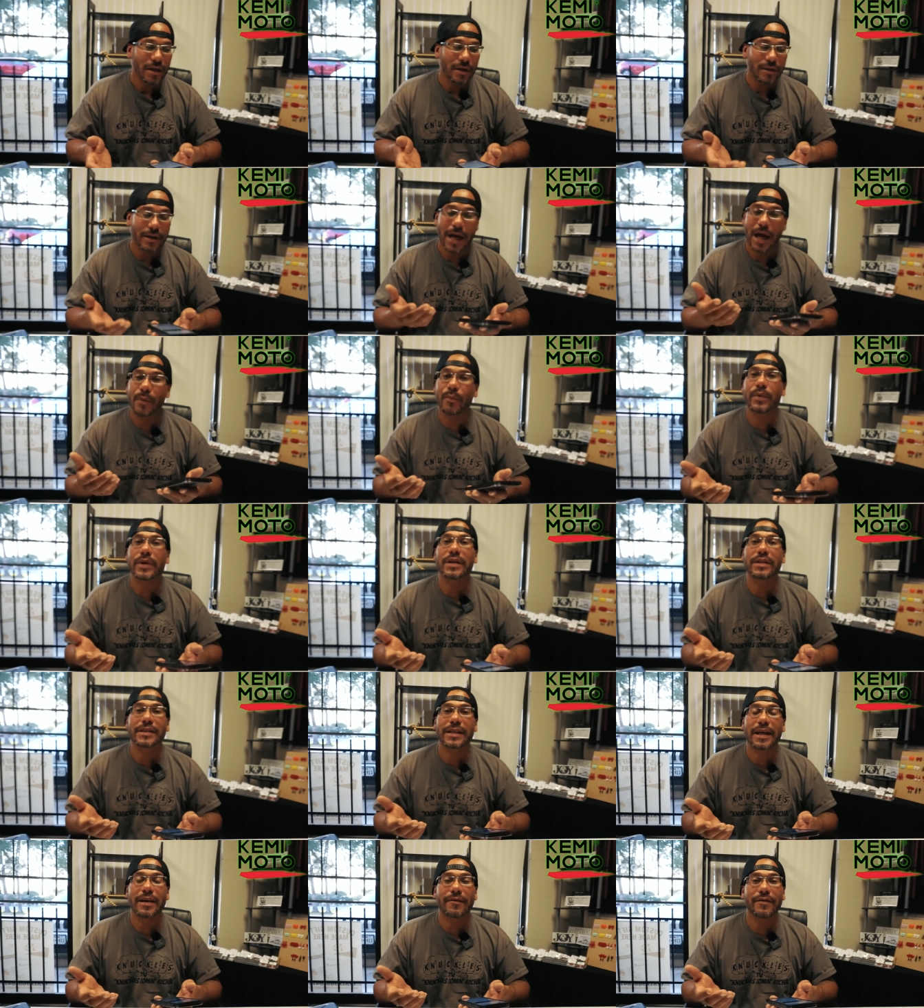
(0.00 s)
not be
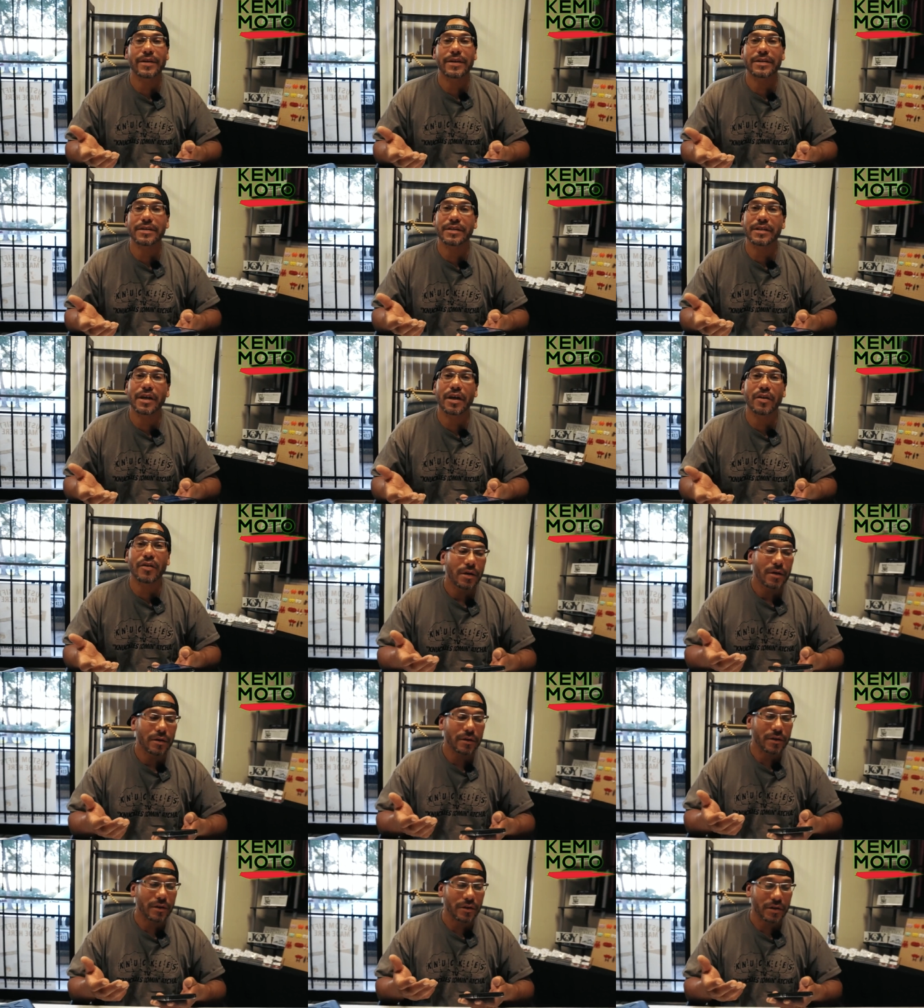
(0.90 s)
as heavy as the
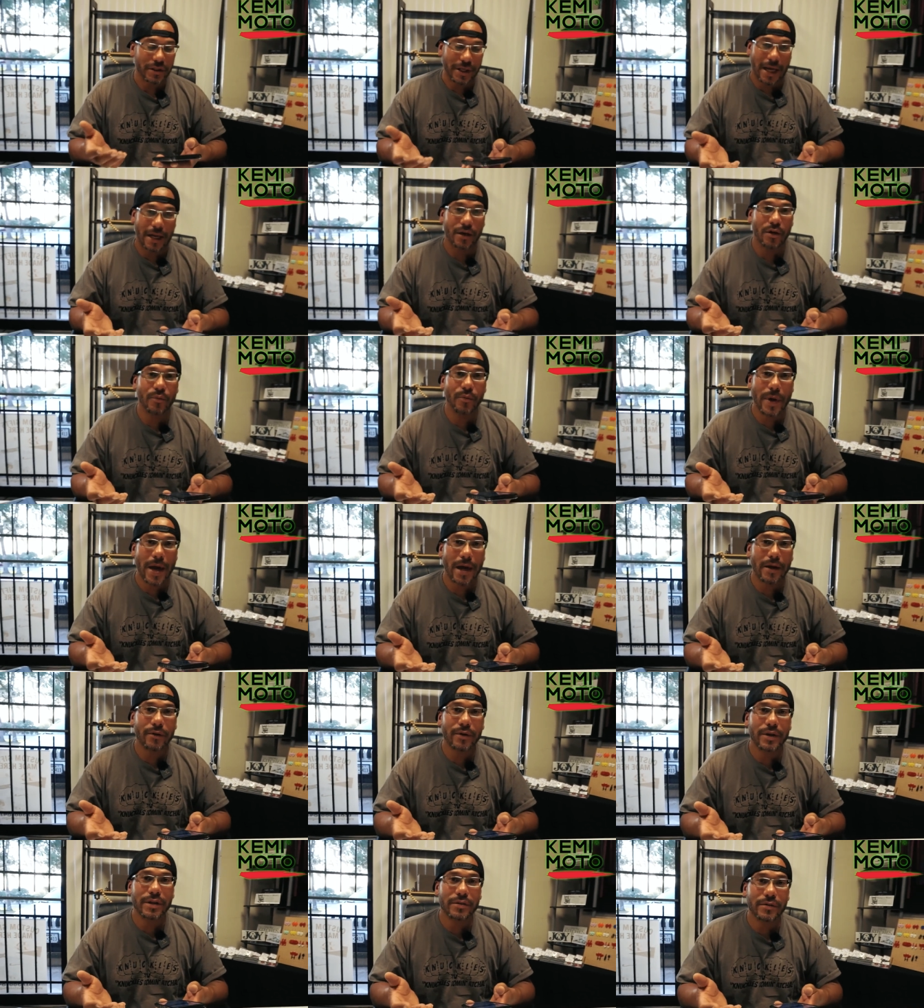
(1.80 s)
other your standard
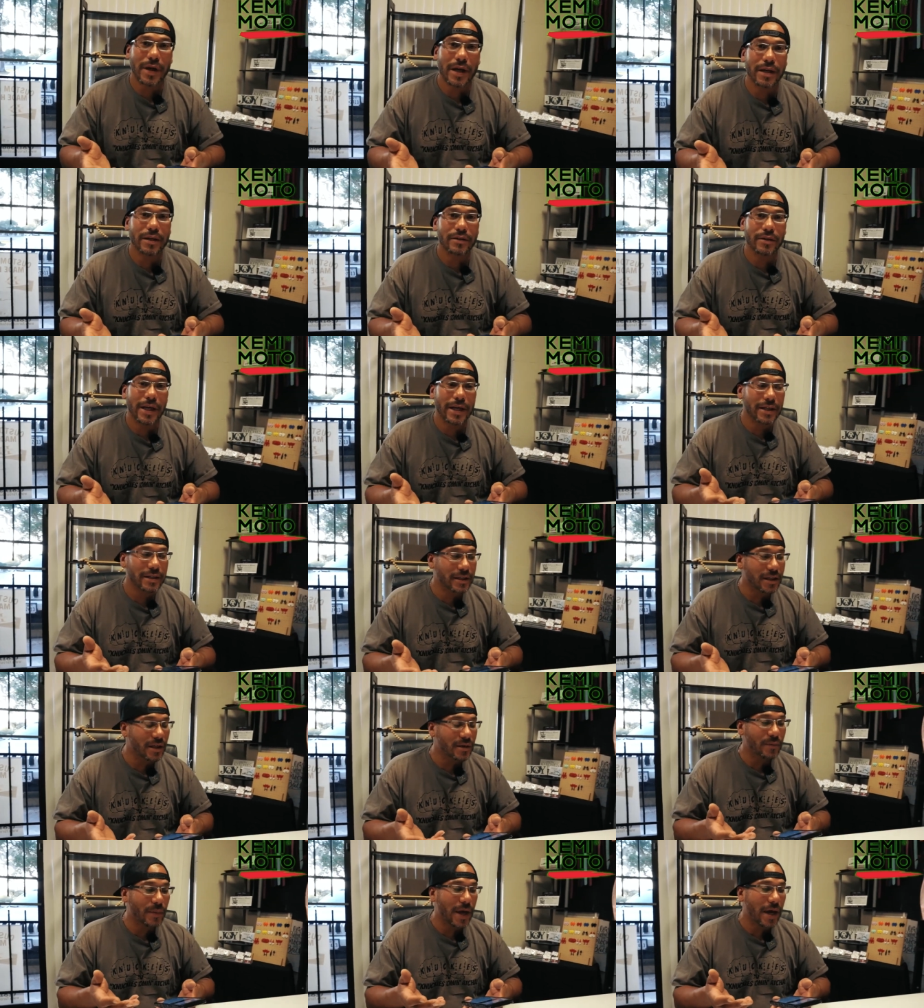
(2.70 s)
batteries right your
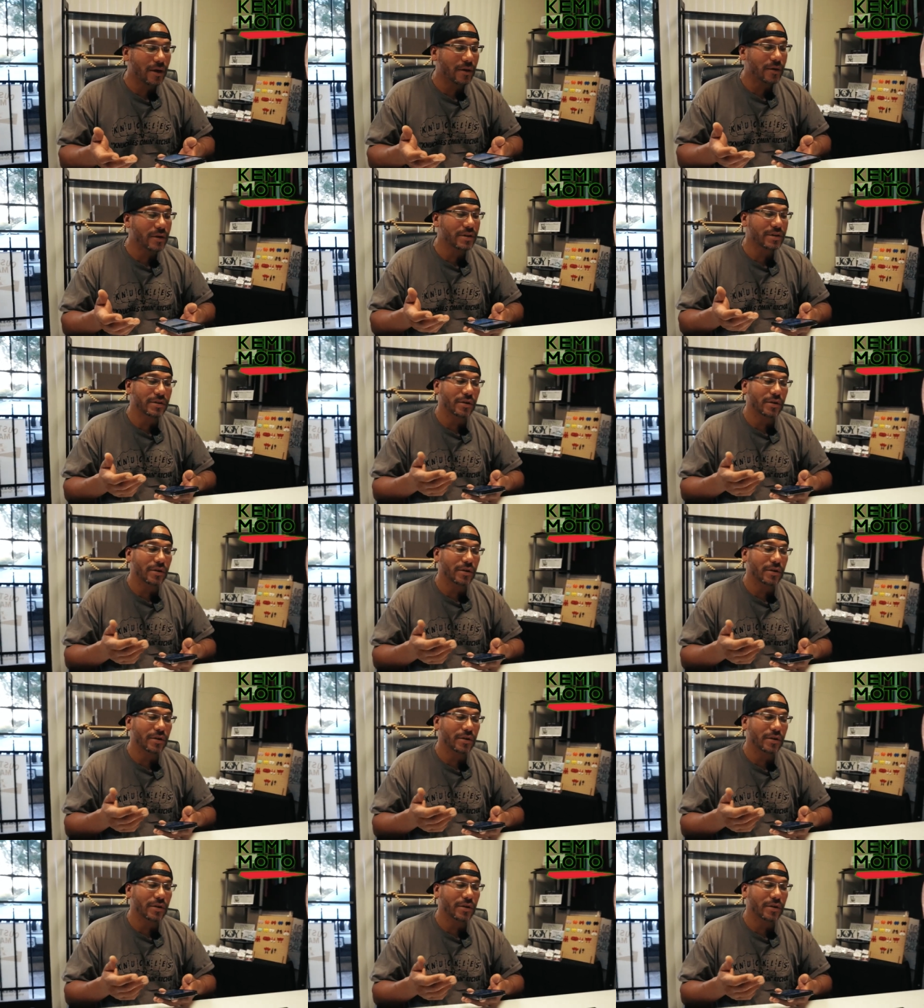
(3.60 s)
agm batteries